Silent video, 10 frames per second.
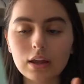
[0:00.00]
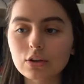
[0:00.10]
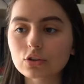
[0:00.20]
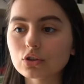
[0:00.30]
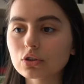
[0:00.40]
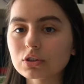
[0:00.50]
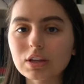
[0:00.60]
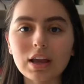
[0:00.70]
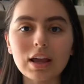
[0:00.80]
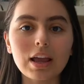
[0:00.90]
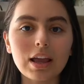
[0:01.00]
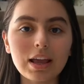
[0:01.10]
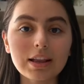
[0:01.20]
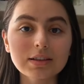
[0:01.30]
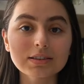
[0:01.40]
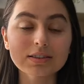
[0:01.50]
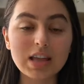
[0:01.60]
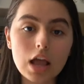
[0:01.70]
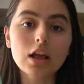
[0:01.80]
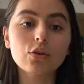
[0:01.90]
and it just, it
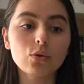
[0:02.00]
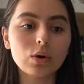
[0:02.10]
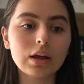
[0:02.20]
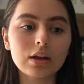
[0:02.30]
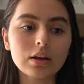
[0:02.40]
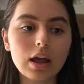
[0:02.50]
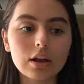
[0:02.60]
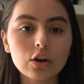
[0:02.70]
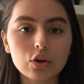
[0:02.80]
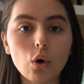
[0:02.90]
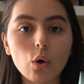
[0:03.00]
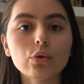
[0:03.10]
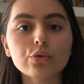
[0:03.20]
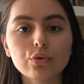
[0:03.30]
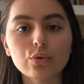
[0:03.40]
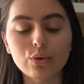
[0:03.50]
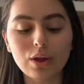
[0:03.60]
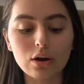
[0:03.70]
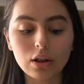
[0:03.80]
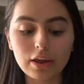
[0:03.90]
takes you in and it holds you
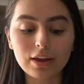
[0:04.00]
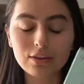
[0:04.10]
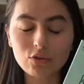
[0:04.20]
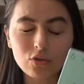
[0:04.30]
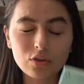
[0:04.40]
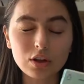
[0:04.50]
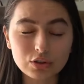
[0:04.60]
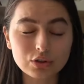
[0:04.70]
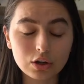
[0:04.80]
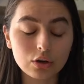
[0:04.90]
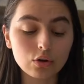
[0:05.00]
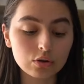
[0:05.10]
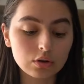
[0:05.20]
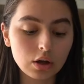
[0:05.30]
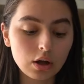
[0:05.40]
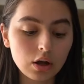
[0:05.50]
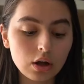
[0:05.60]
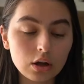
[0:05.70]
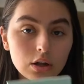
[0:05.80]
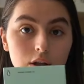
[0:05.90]
there. Like, it's such a good
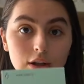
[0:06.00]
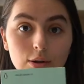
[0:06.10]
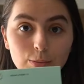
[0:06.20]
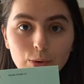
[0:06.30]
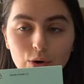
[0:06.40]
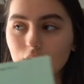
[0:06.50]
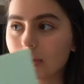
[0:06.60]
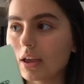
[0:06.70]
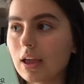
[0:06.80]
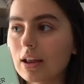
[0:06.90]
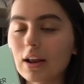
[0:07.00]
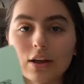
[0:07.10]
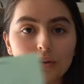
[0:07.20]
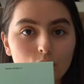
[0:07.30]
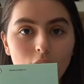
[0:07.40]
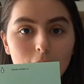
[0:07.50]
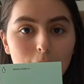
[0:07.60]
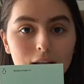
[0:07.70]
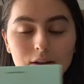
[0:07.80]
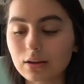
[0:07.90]
little book, and I do
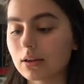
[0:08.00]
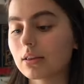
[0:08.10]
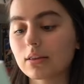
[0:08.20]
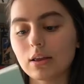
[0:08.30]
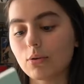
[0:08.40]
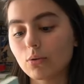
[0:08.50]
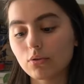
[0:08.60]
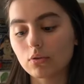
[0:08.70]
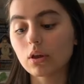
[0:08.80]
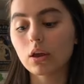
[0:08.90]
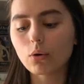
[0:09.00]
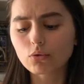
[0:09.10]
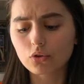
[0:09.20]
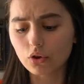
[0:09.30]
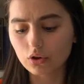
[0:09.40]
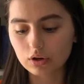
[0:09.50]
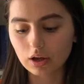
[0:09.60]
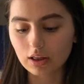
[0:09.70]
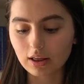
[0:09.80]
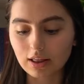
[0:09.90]
recommend, because it was it was good.
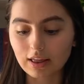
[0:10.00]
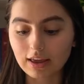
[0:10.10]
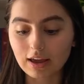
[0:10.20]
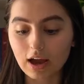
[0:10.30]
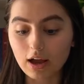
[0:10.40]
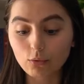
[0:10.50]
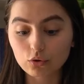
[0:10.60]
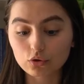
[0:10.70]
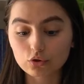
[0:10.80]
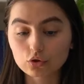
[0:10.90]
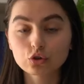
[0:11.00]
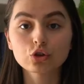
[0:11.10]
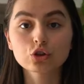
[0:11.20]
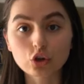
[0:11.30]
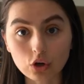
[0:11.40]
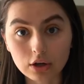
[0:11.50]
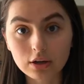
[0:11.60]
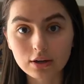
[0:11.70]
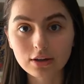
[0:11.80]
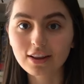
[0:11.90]
Like, I was shook,
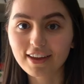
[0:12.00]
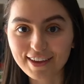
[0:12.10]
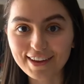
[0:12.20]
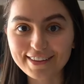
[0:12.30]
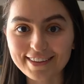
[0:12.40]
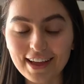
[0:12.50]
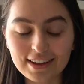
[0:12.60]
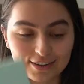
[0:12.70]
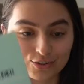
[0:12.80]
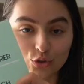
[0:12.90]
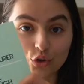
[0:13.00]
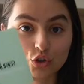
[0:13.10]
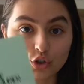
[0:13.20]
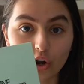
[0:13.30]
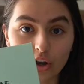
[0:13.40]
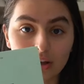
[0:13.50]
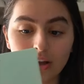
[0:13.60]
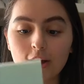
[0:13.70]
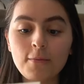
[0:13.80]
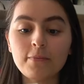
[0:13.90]
like I said, shook.
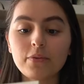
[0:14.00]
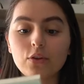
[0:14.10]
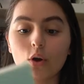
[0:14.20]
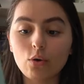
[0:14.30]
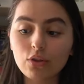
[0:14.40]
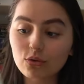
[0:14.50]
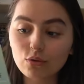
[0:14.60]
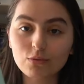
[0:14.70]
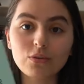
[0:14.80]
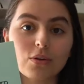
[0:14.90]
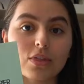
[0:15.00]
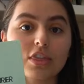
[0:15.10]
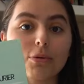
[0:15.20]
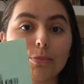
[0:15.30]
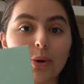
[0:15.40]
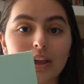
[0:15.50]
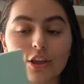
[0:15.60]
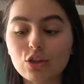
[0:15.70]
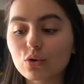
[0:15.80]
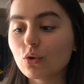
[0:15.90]
So this was the the
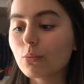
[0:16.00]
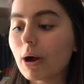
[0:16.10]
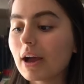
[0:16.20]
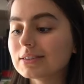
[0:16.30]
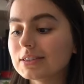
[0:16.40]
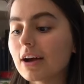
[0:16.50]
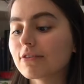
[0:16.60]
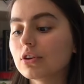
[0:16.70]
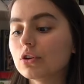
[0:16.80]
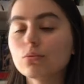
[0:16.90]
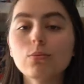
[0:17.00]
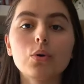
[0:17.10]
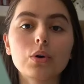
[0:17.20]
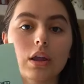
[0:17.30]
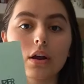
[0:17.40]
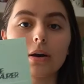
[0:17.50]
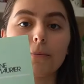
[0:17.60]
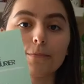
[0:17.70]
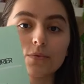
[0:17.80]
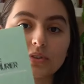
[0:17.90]
Breakthrough by Daphne du Maurier.
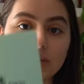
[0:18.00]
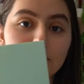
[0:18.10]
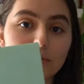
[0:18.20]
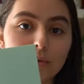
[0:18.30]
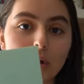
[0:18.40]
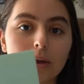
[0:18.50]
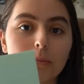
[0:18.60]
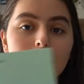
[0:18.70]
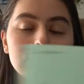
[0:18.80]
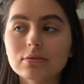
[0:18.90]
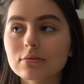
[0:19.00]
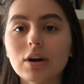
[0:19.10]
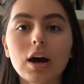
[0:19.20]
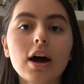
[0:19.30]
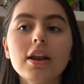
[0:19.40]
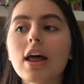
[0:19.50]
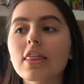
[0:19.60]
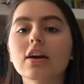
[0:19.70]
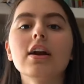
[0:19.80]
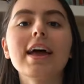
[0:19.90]
Definitely recommend.
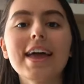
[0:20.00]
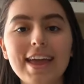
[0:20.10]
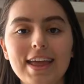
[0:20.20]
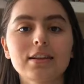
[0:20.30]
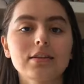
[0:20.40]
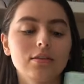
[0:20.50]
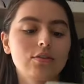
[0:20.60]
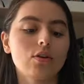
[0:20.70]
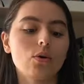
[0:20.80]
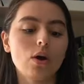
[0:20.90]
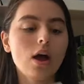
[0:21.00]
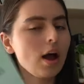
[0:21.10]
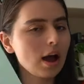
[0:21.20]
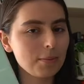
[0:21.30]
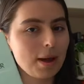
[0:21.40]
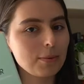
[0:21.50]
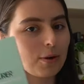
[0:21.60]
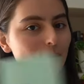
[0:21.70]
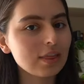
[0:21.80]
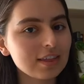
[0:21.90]
Another hit. So I'm happy
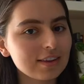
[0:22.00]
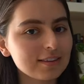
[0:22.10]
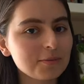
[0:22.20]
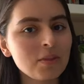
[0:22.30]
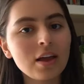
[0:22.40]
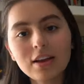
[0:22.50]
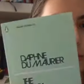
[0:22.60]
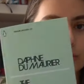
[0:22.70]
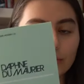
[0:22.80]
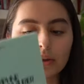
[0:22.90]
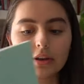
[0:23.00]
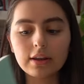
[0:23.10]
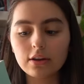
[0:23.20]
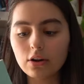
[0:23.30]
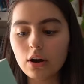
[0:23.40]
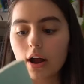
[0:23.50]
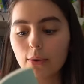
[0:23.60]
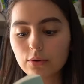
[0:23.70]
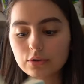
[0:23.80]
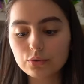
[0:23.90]
I read this. Also in here,
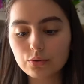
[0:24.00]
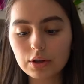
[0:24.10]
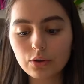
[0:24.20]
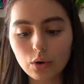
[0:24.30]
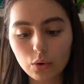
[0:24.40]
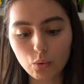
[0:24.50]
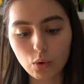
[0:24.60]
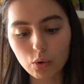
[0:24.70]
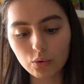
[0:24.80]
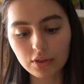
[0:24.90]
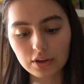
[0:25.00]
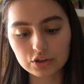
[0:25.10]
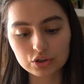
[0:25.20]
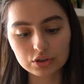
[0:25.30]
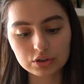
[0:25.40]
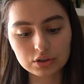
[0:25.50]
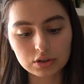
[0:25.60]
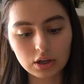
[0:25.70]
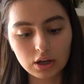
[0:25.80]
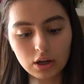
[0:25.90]
I want to read you a quote that
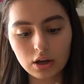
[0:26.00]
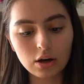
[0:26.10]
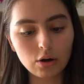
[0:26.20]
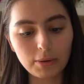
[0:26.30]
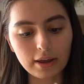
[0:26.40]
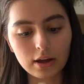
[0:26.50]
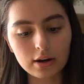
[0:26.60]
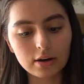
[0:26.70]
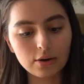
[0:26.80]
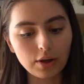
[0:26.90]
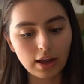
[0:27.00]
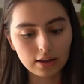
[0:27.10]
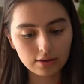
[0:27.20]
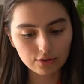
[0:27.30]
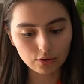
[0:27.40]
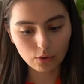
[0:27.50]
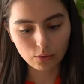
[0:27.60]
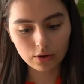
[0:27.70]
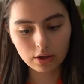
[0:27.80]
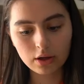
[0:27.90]
just, oh my god. Okay,
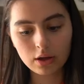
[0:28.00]
so